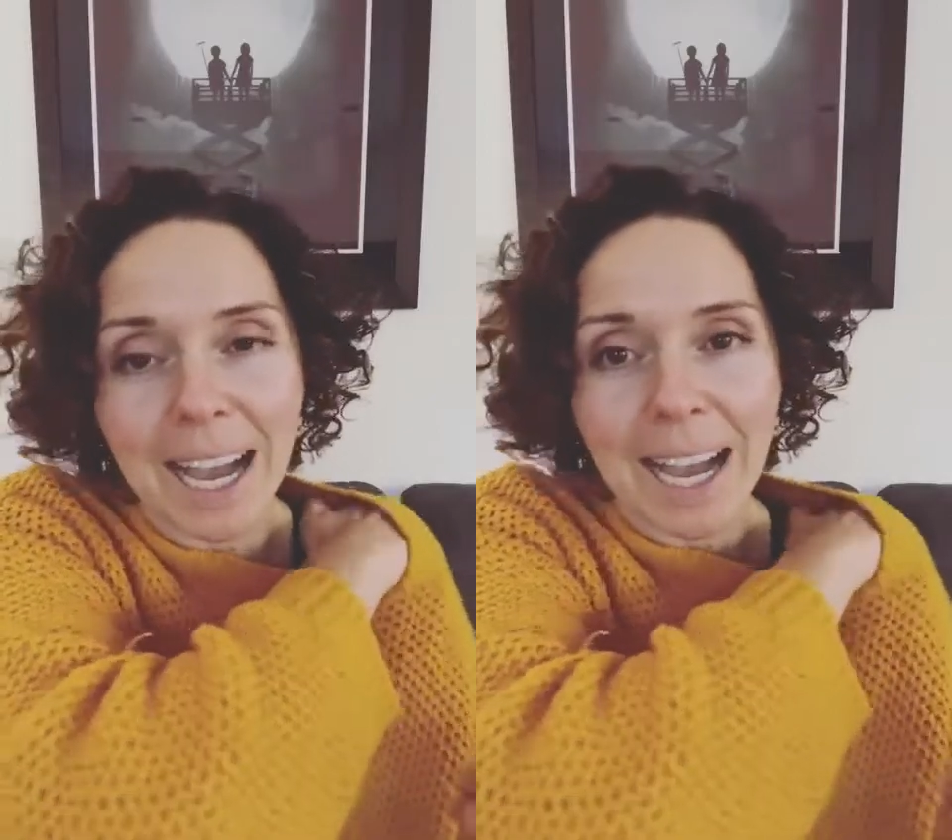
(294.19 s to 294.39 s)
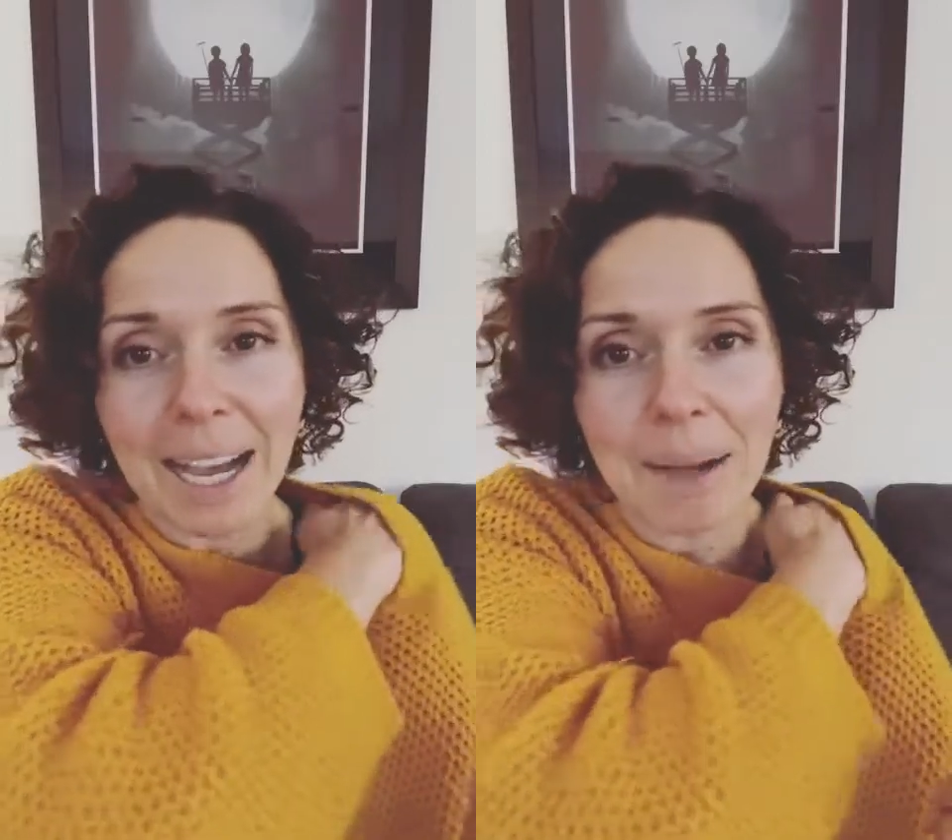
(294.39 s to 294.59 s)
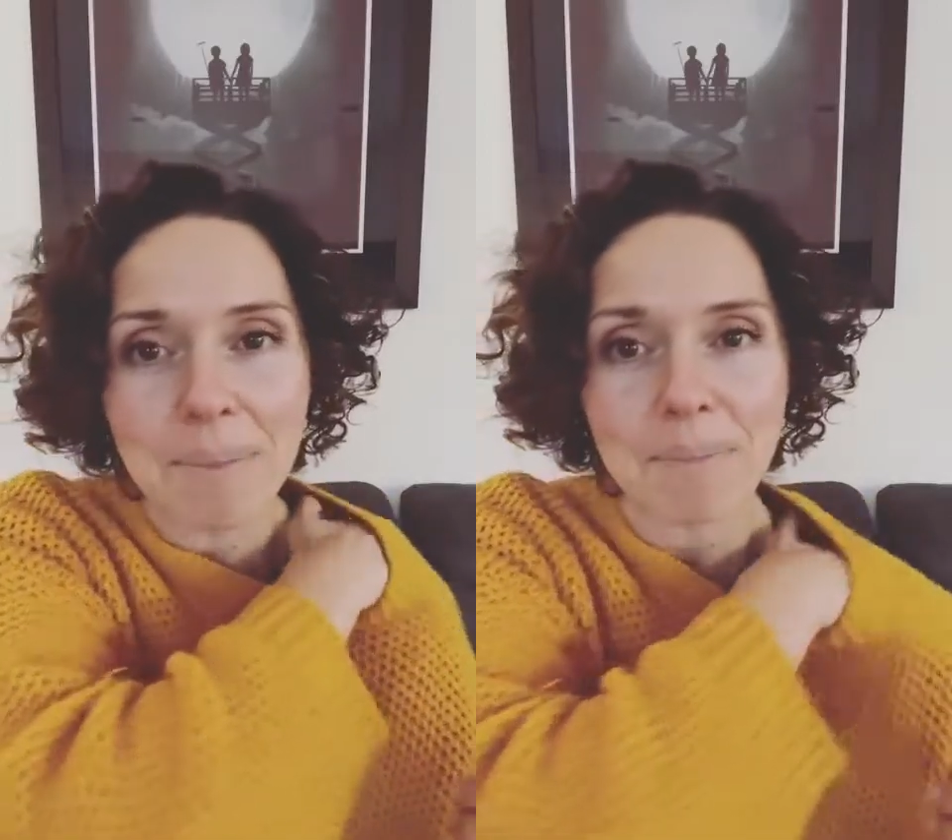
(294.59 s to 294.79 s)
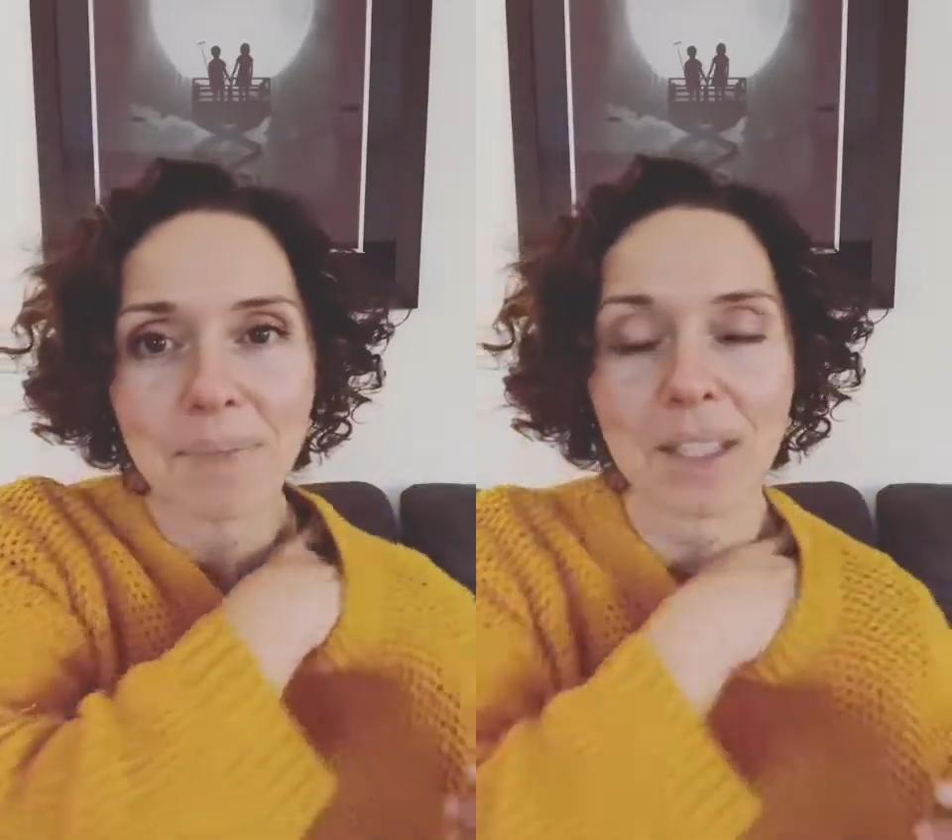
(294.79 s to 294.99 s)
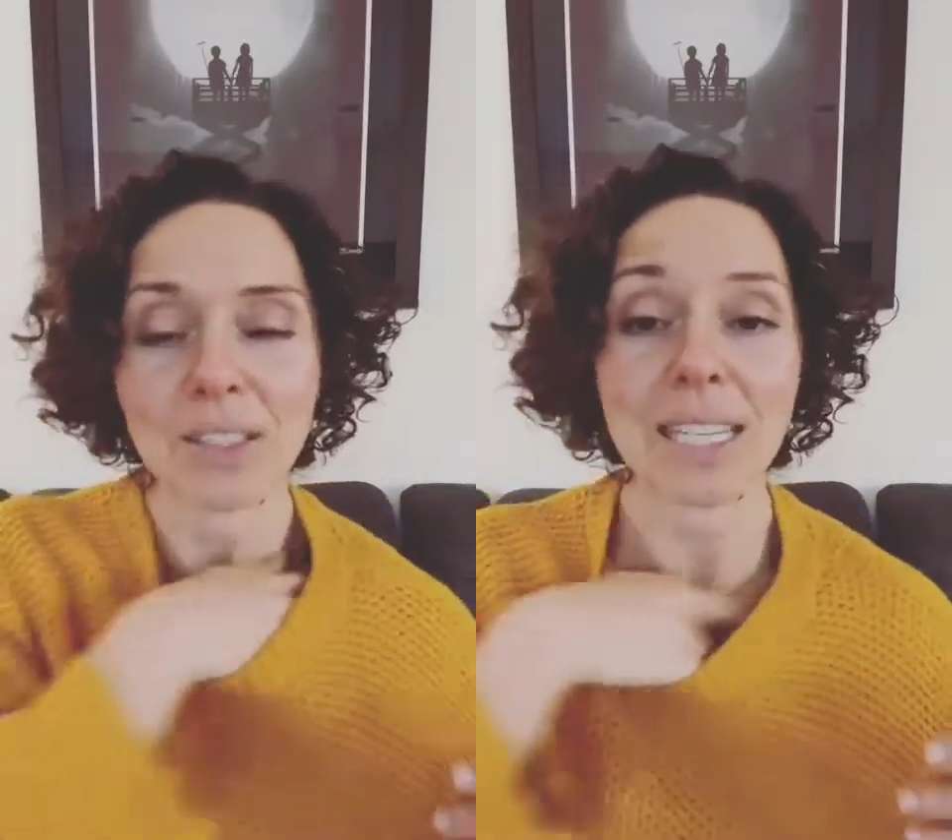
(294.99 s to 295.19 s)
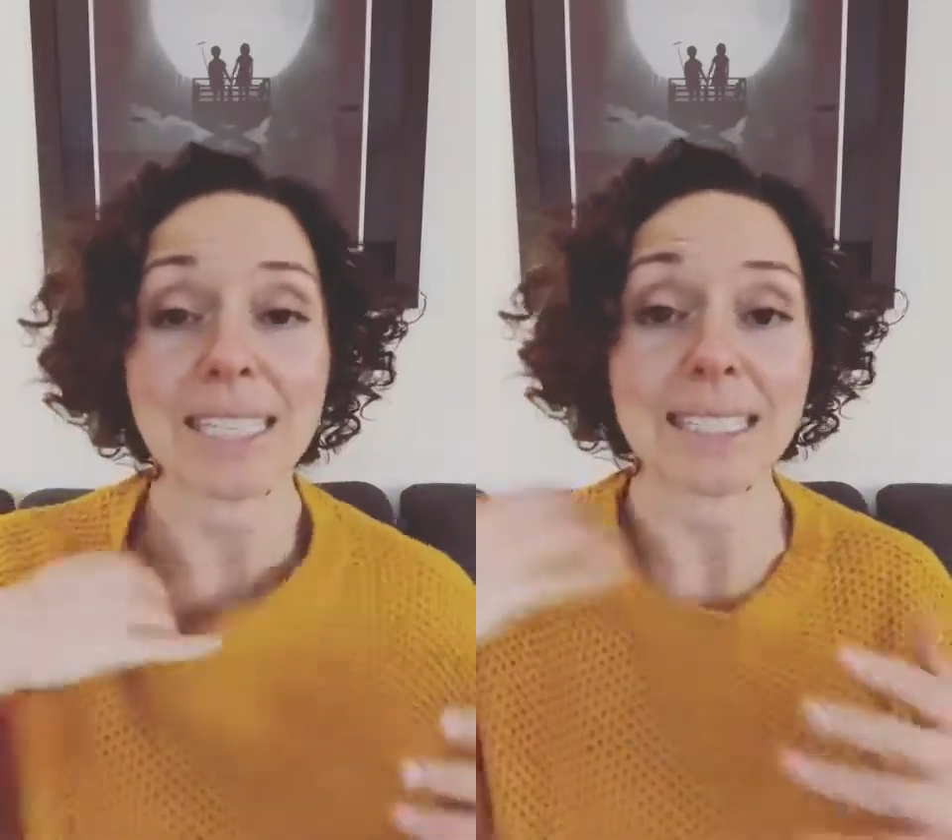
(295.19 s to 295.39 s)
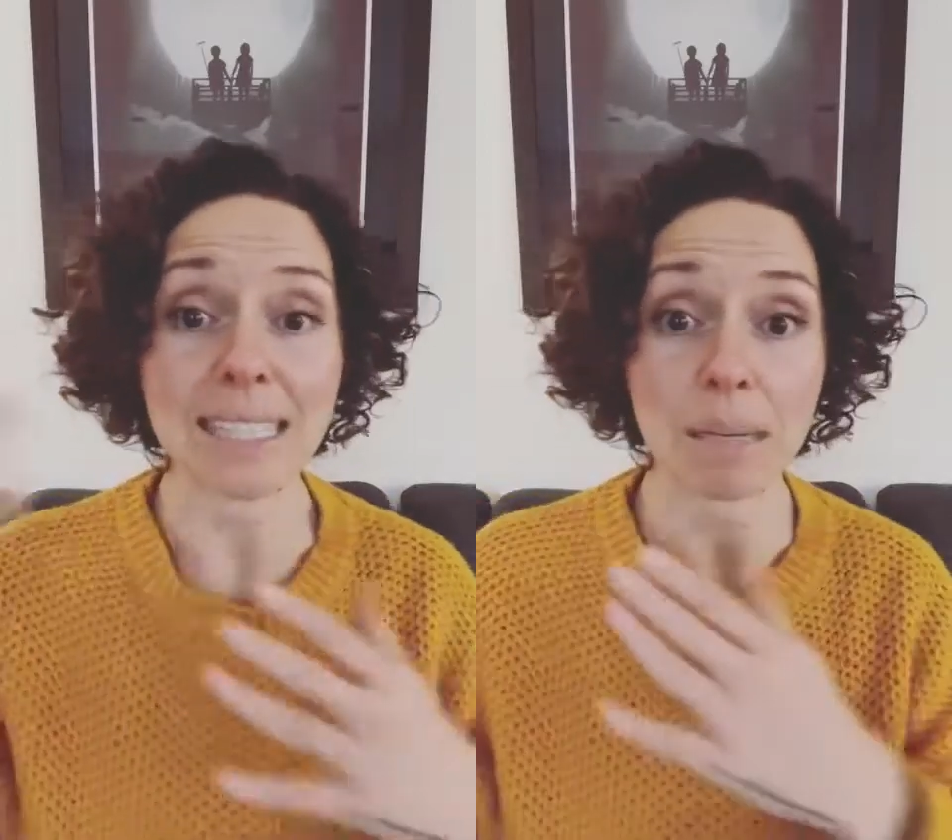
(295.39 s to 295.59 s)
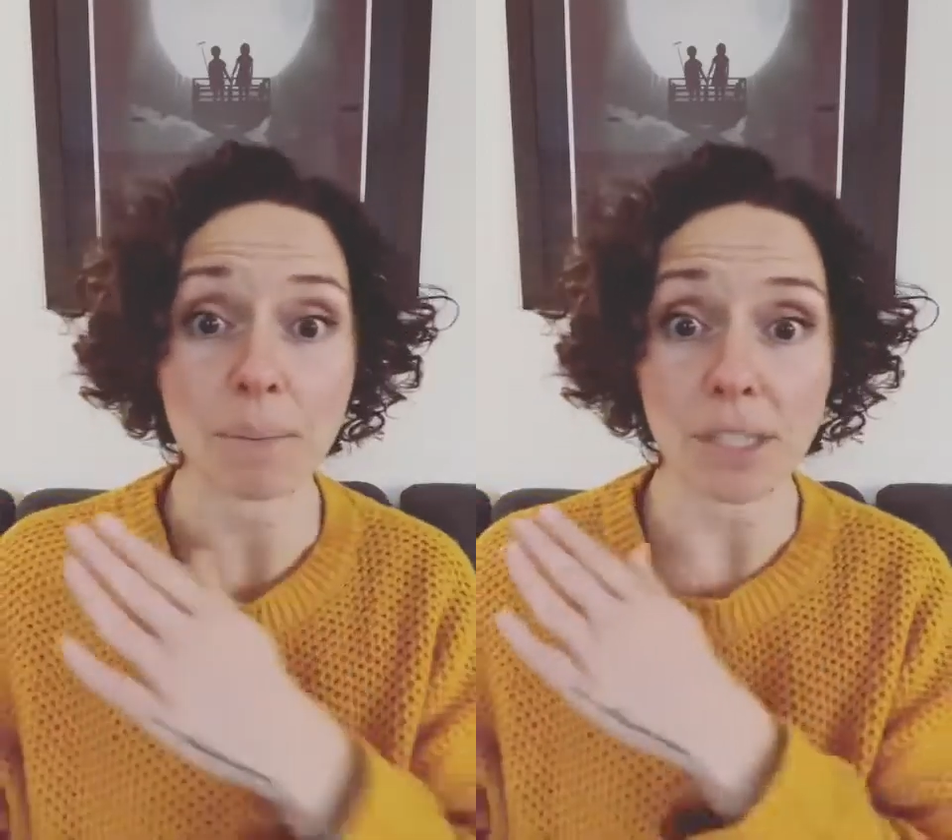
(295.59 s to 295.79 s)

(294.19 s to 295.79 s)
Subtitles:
because he'd seen